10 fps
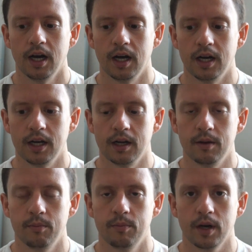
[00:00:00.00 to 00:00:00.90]

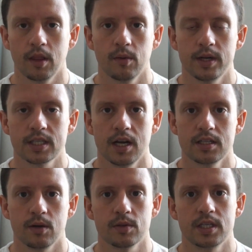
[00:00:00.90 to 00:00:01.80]
But otherwise,
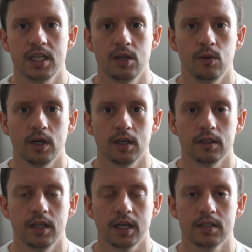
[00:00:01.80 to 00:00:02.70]
guys, I will see you
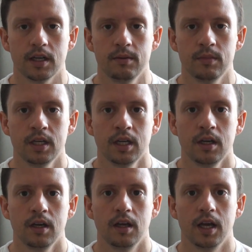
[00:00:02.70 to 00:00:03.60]
all next time,
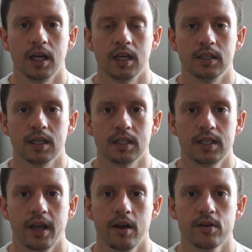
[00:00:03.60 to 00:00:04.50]
and
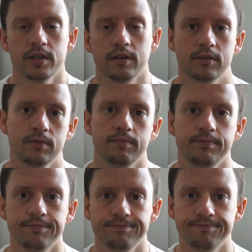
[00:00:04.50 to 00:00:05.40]
take care of yourselves.
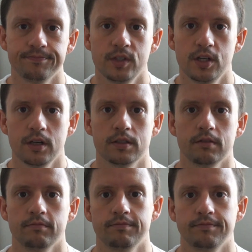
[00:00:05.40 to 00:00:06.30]
Cheers.